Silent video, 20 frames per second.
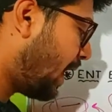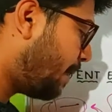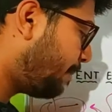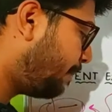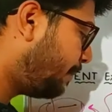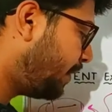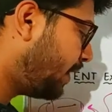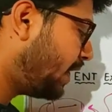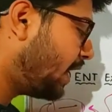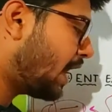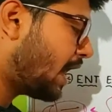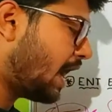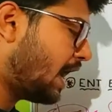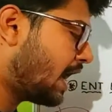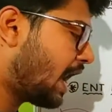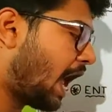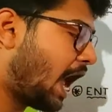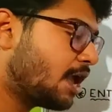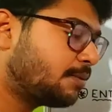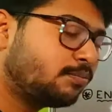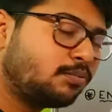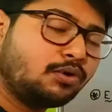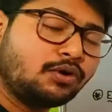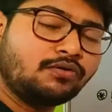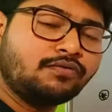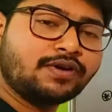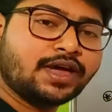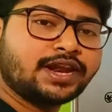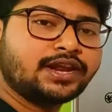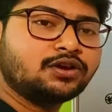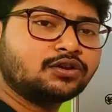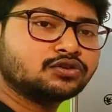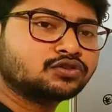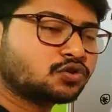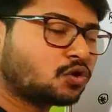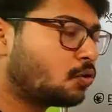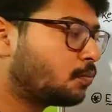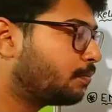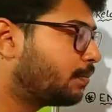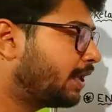epi and
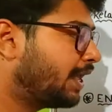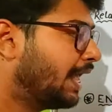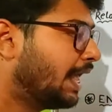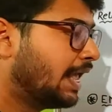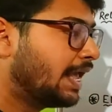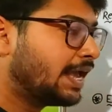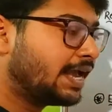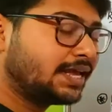hyperpharyngoscopy